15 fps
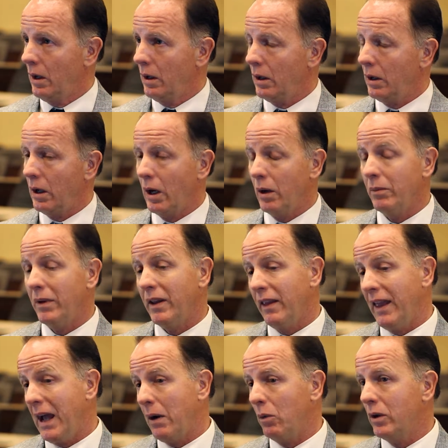Wow.
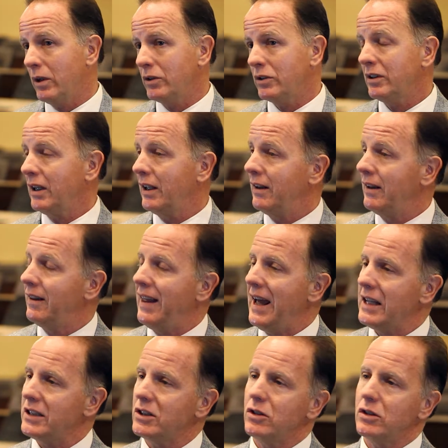
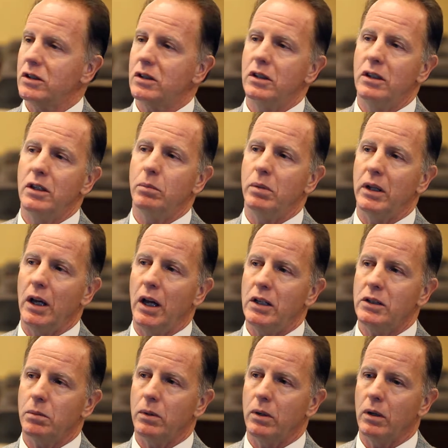That's just the tip of the
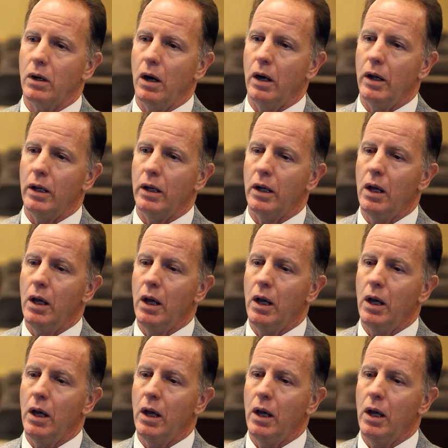iceberg on it.